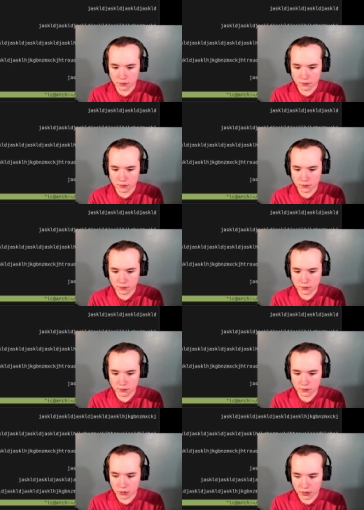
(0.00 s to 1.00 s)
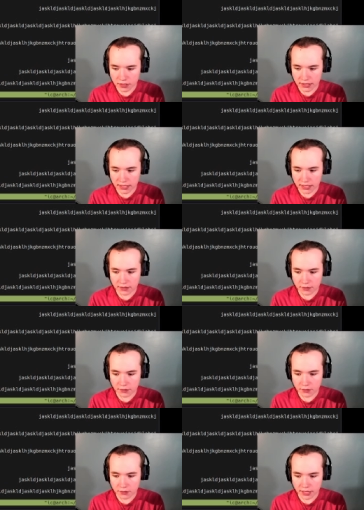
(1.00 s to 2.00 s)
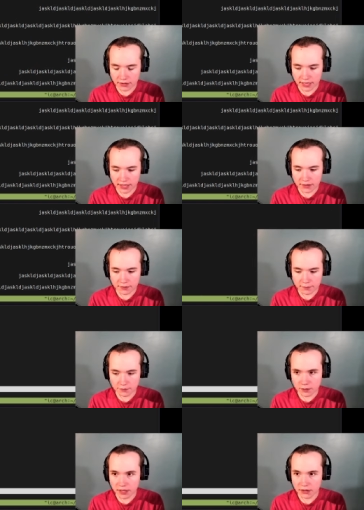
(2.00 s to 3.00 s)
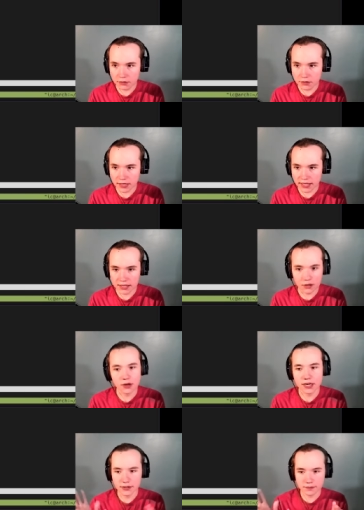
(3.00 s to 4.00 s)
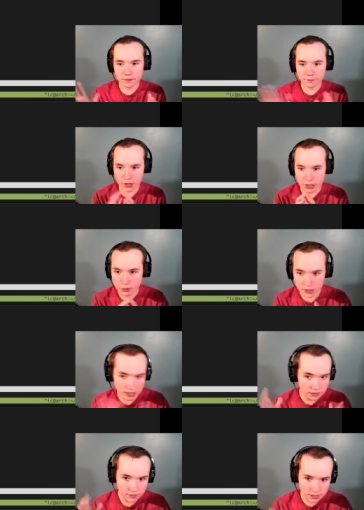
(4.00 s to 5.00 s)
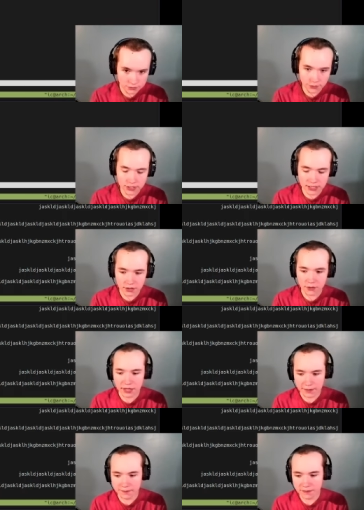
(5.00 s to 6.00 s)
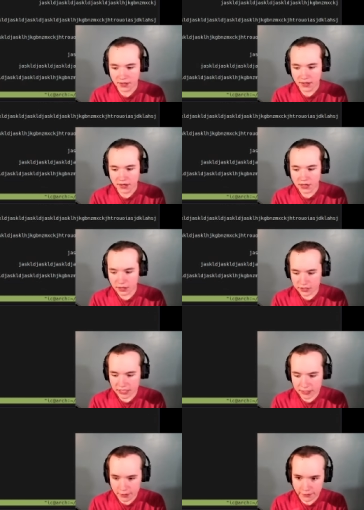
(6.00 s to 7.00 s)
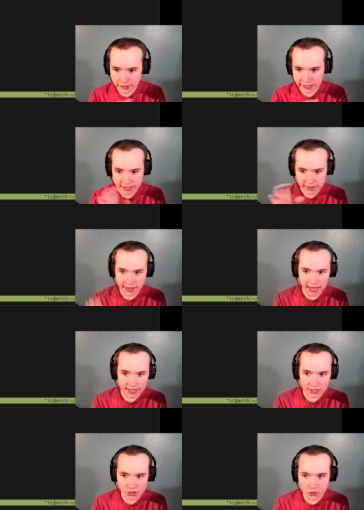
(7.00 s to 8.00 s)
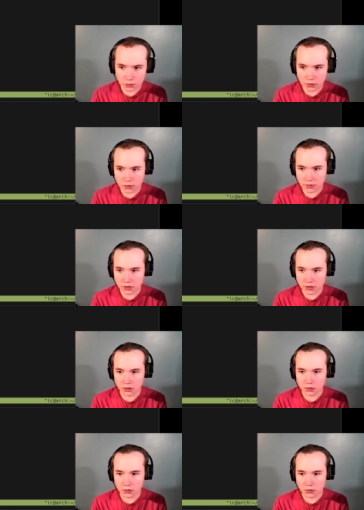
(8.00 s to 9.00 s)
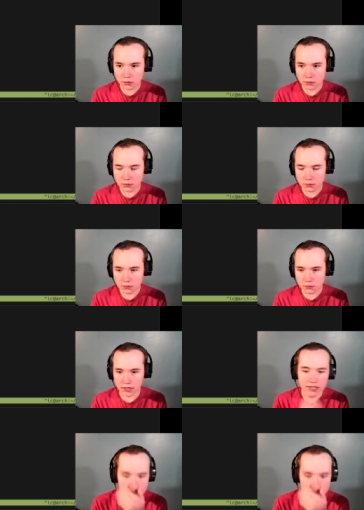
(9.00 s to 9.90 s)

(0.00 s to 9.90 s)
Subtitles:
Alright, cool. And then quit out of that. Get out. And alright, very cool. Everything's freed. Okay. That seems to fix that issue. So, right.